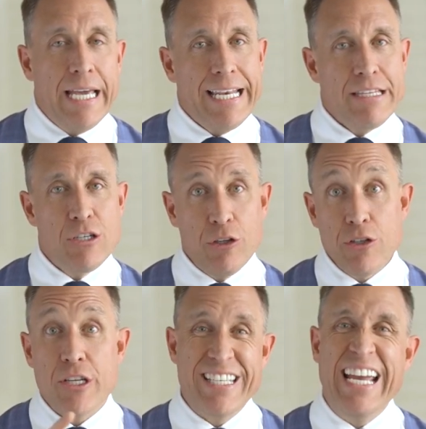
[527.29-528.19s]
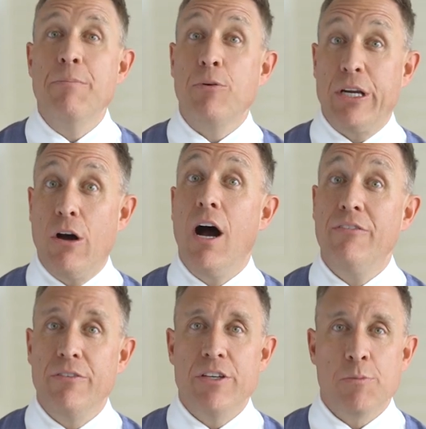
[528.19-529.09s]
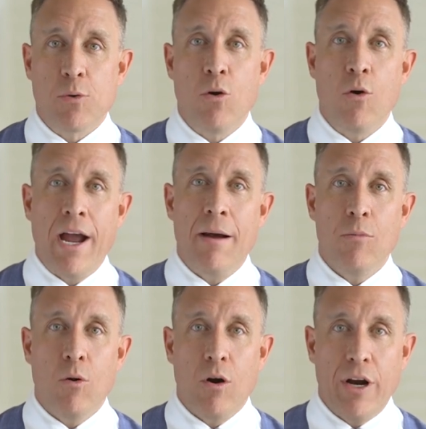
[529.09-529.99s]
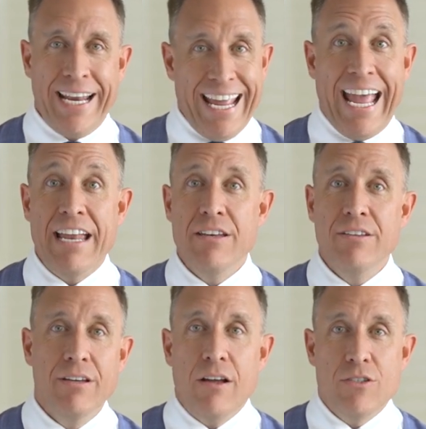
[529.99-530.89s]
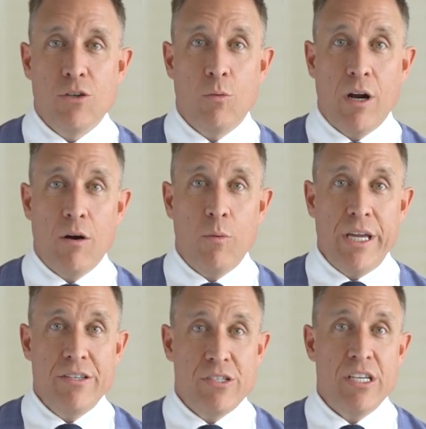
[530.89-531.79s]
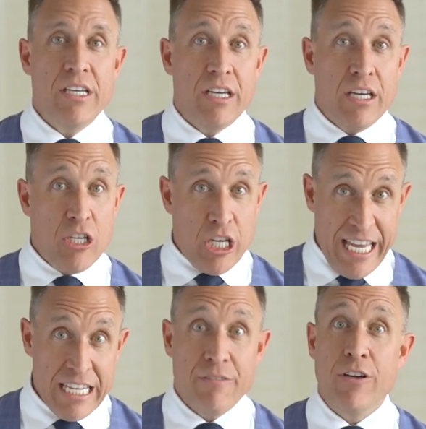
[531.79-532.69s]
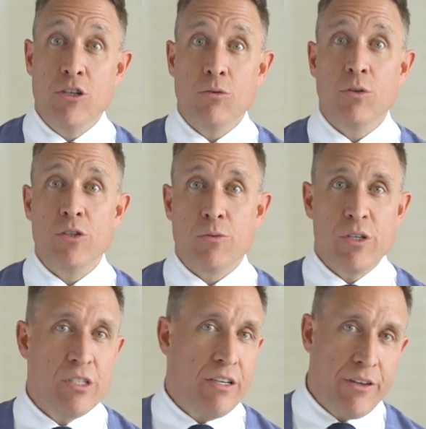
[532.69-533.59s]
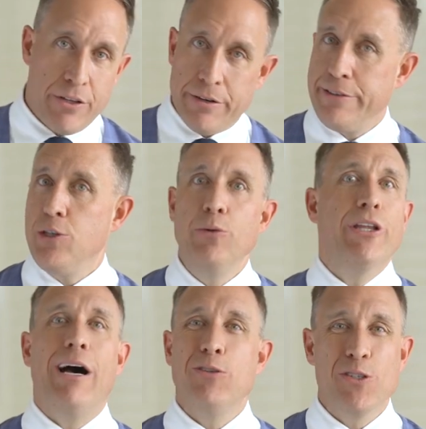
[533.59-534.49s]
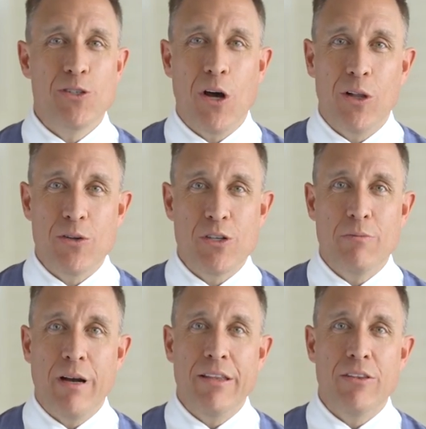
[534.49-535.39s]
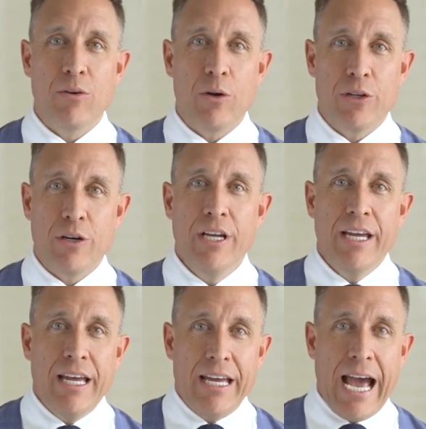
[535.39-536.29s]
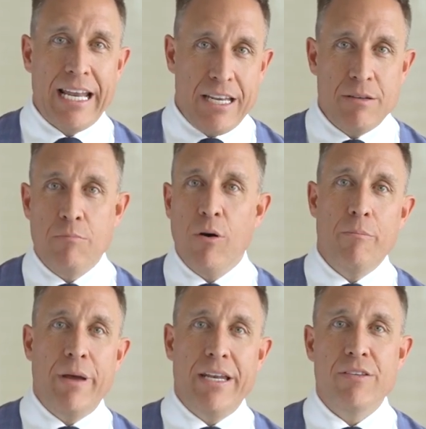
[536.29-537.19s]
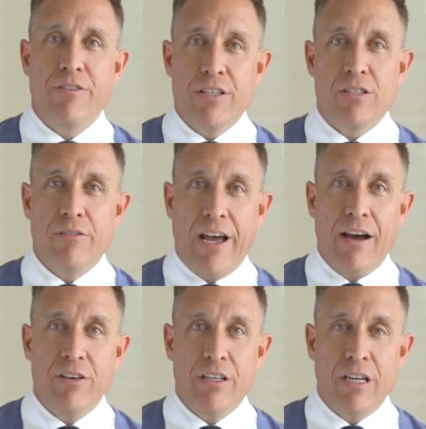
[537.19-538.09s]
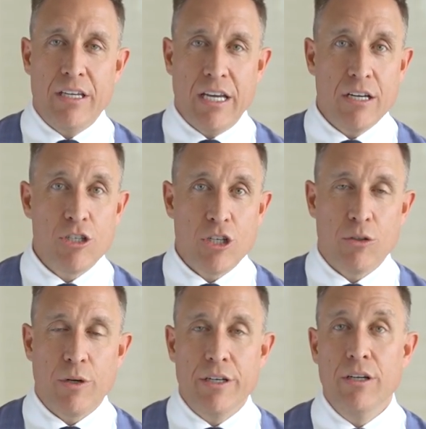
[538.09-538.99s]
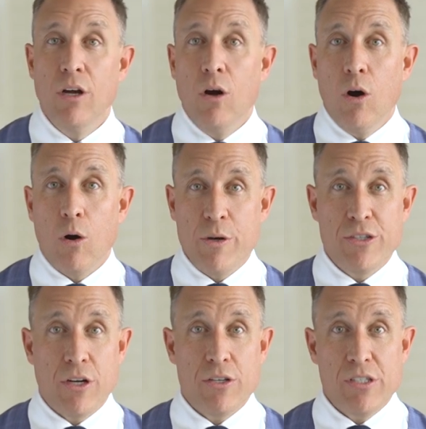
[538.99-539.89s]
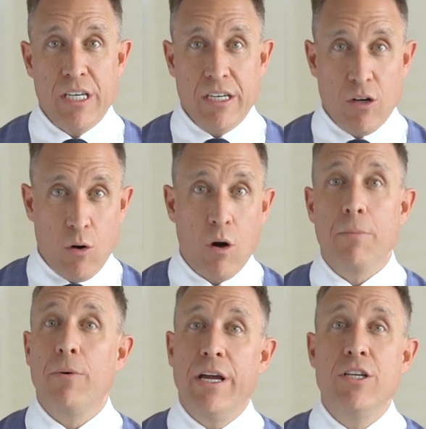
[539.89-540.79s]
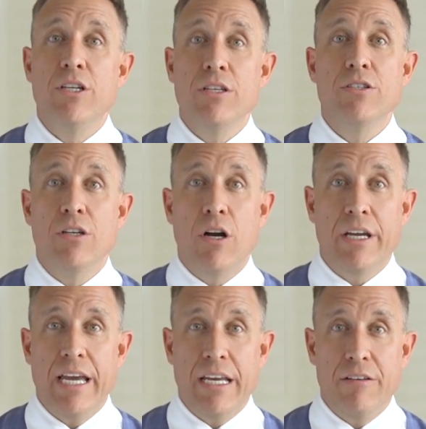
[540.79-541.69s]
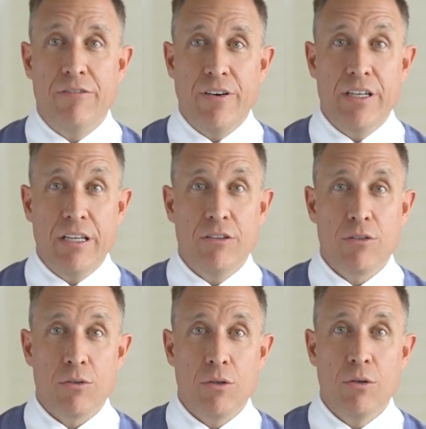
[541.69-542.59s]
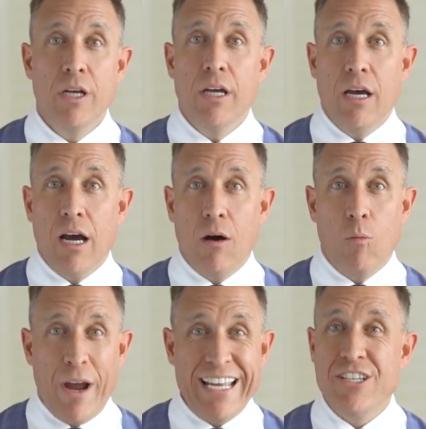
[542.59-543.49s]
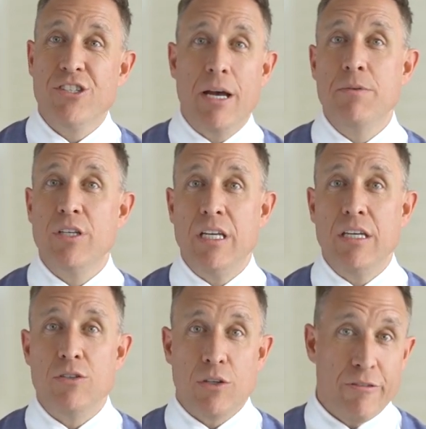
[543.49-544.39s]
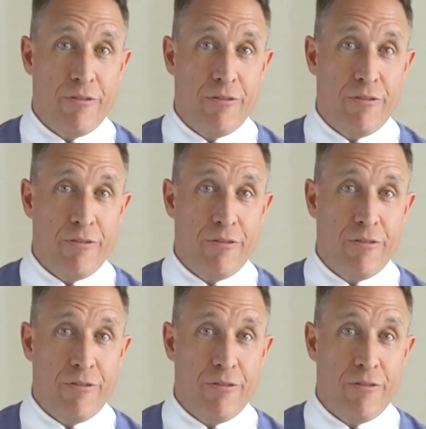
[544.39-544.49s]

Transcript: And until there's a tapering off of this program or an end to where we see individuals receiving their $2,000 a month or their added benefits of having young children, or we start seeing corporations that aren't getting funding through wage subsidies or the